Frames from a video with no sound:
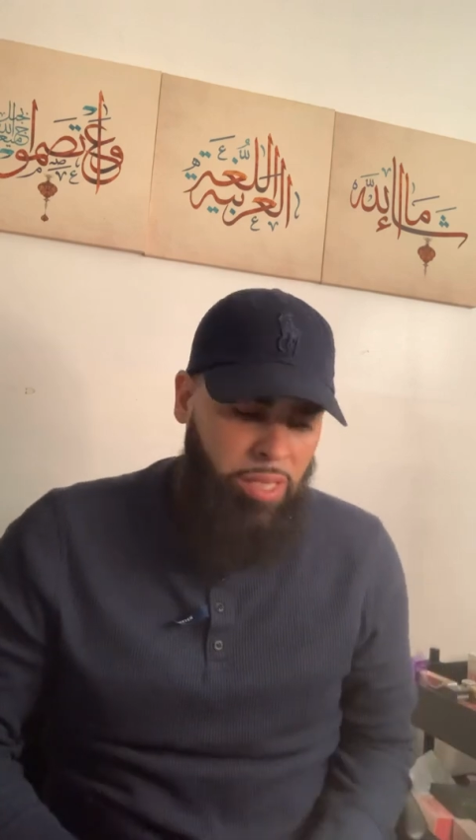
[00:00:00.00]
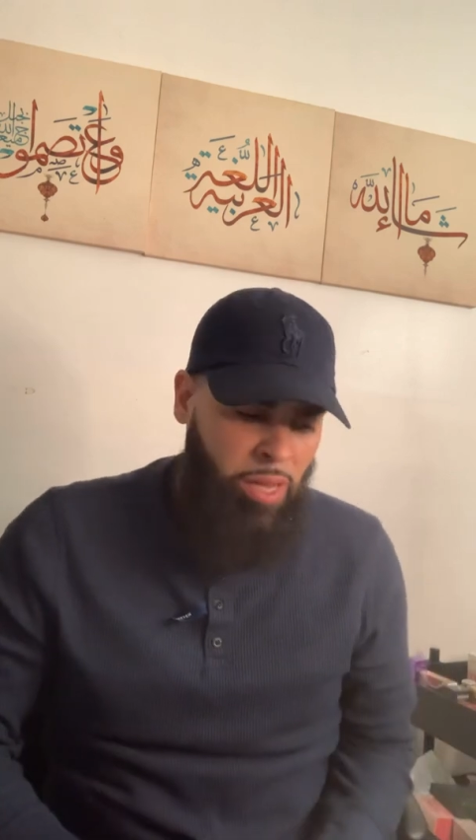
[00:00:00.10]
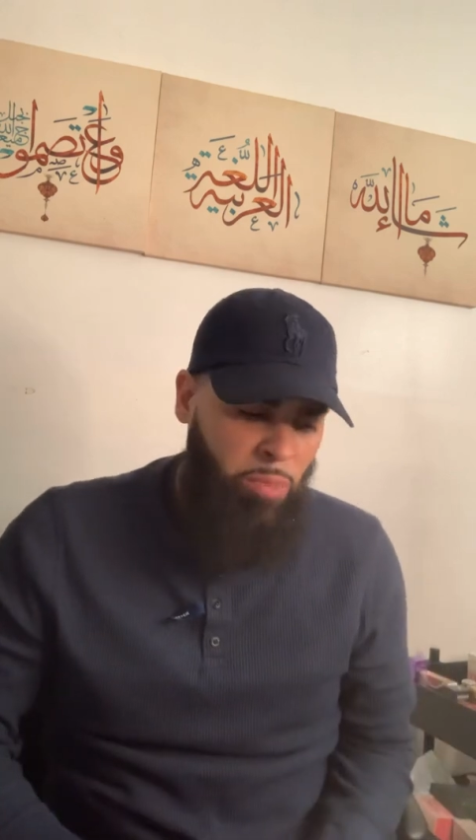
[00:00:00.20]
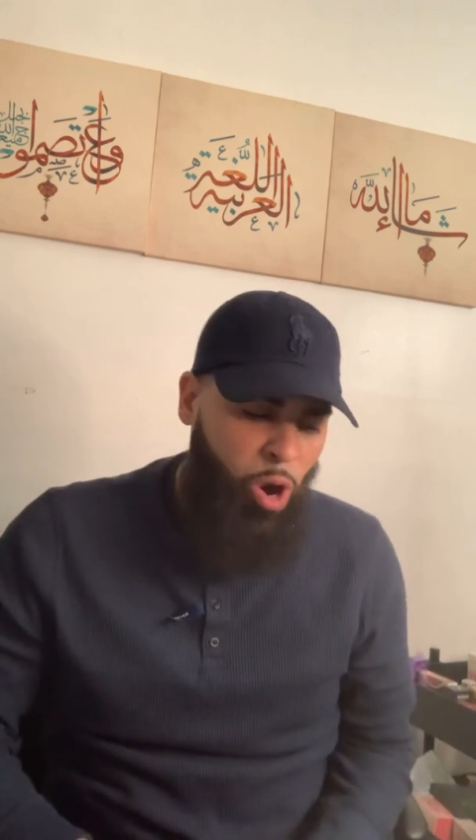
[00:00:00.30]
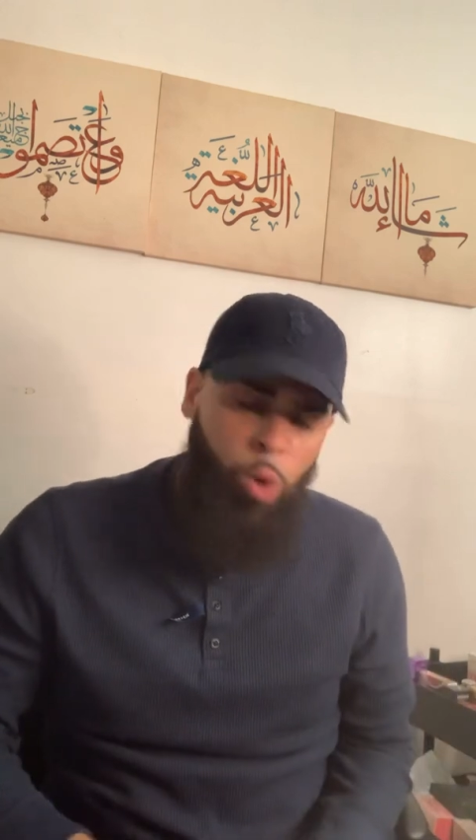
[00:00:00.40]

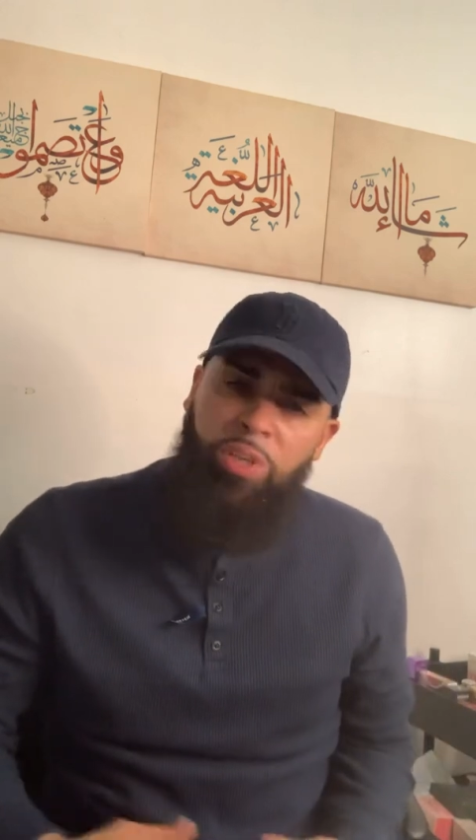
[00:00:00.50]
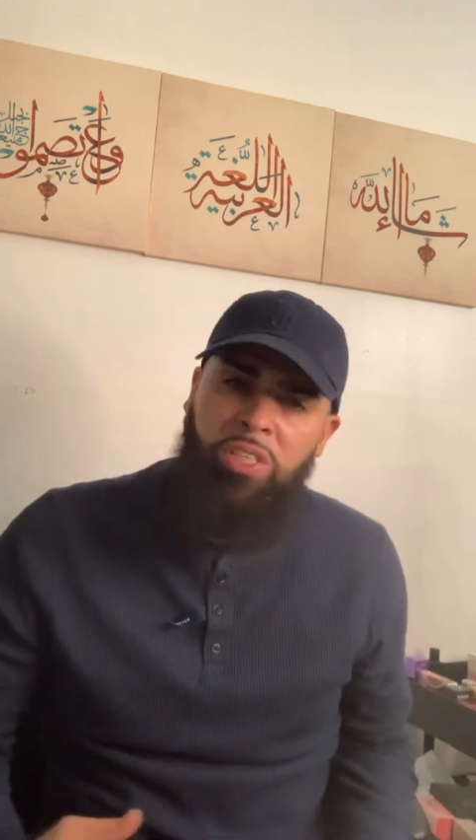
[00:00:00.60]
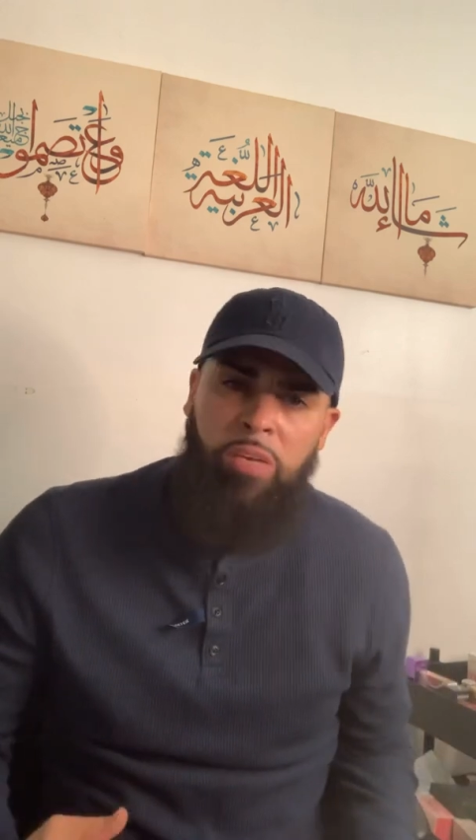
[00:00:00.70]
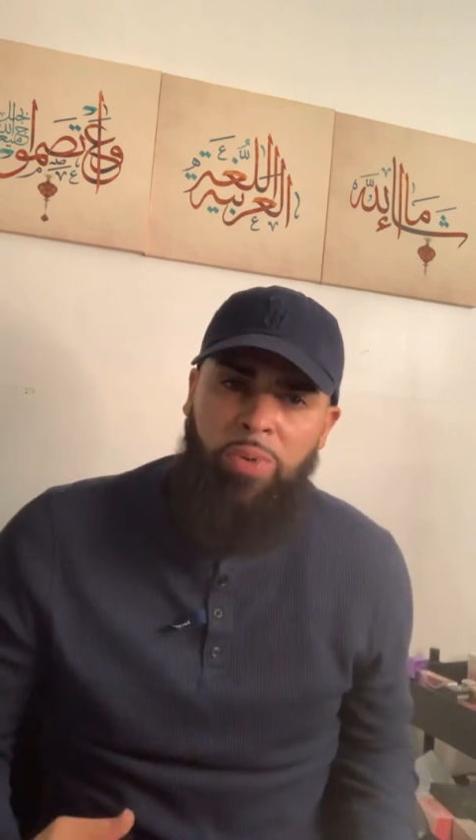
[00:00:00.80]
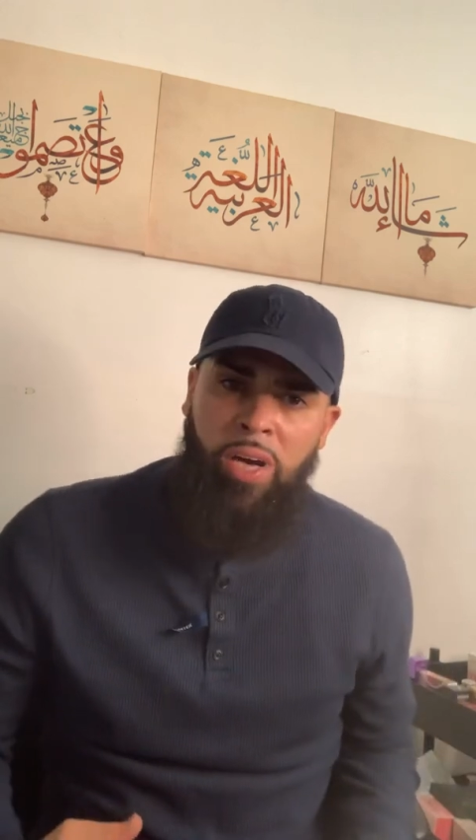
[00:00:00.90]
I'm gonna always
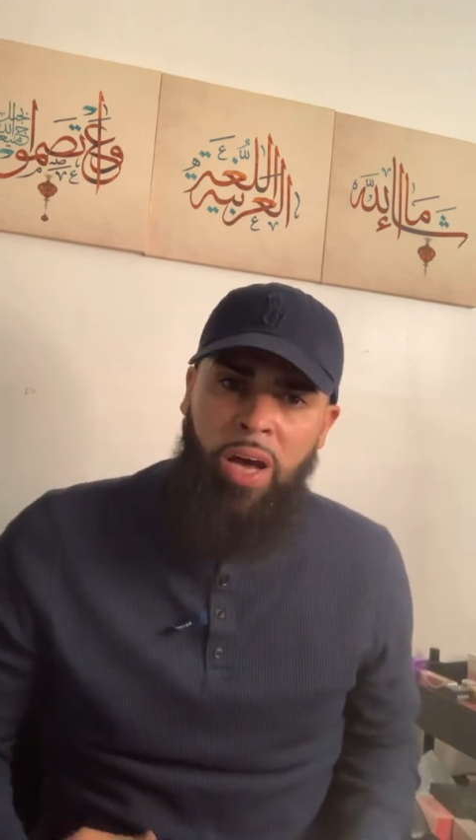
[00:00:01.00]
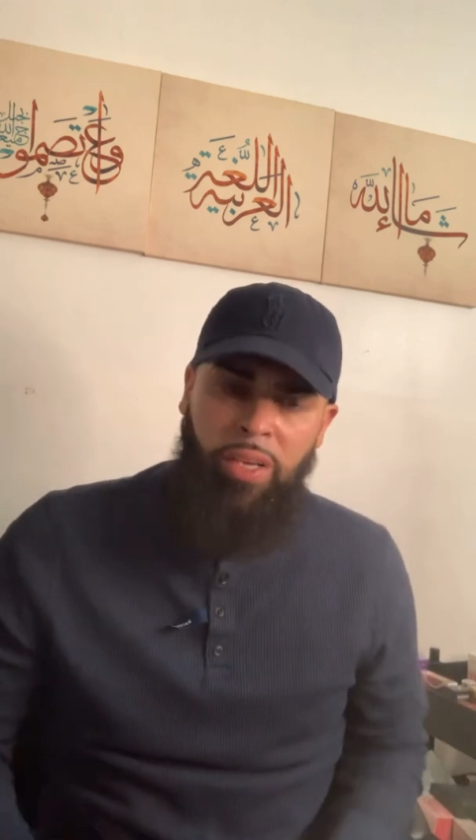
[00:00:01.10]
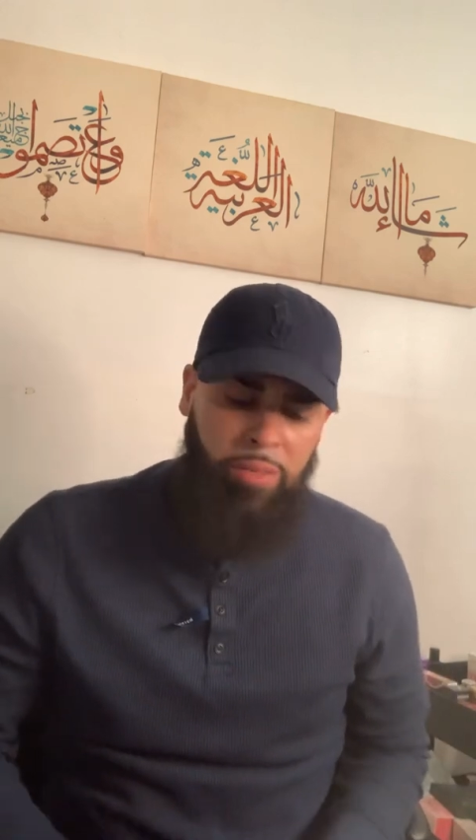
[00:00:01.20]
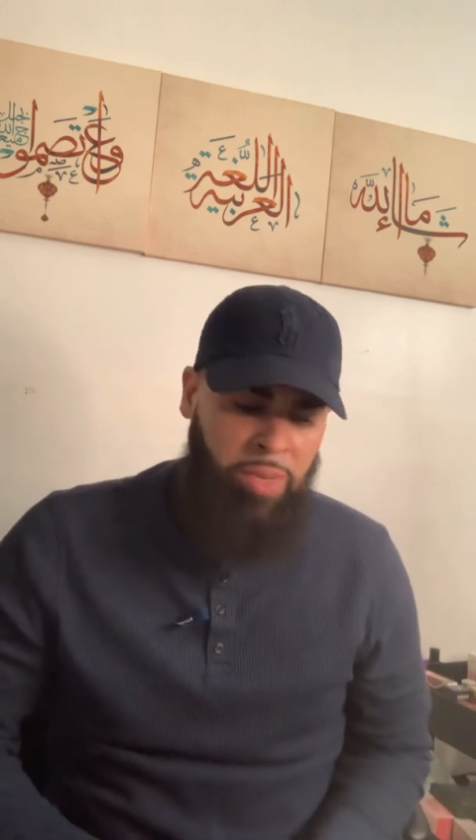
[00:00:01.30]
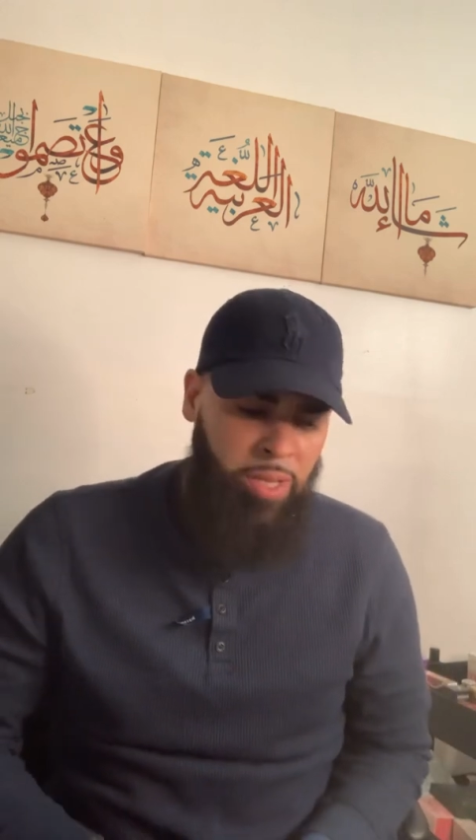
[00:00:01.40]
keep it
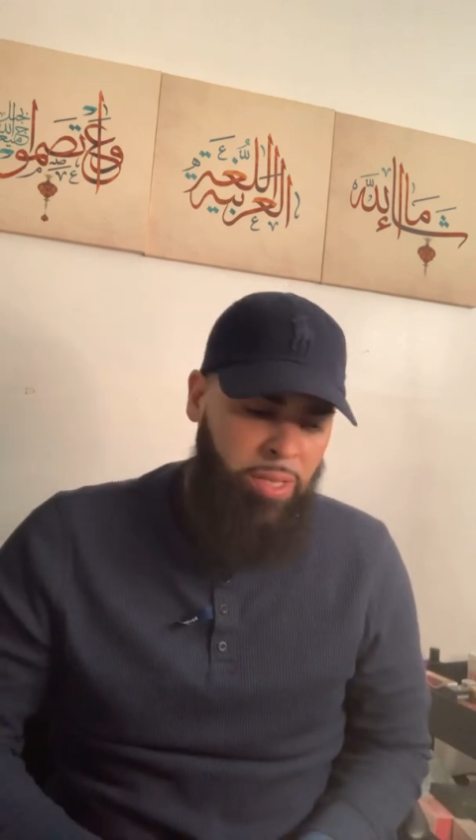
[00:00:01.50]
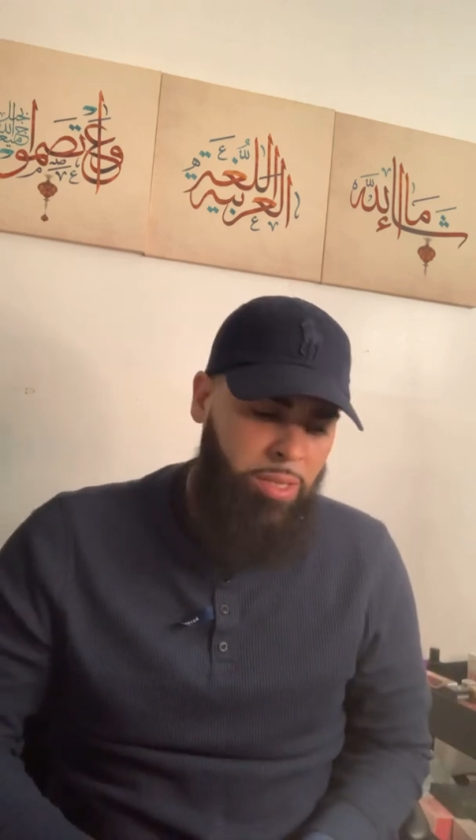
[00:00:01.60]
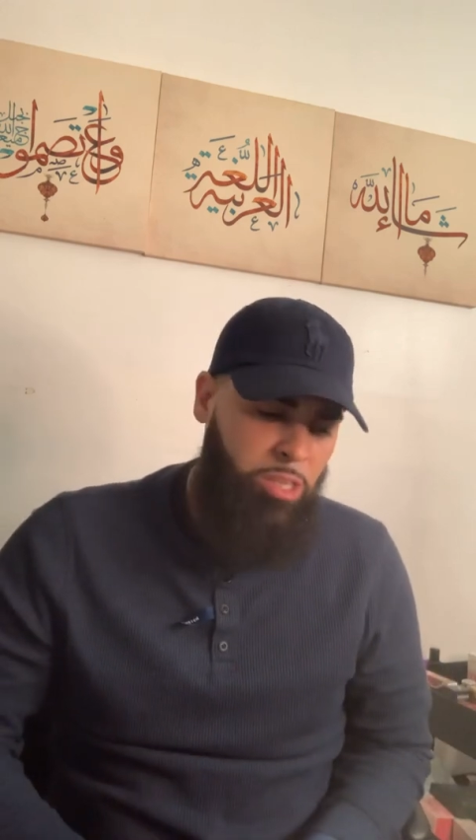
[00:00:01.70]
100, man.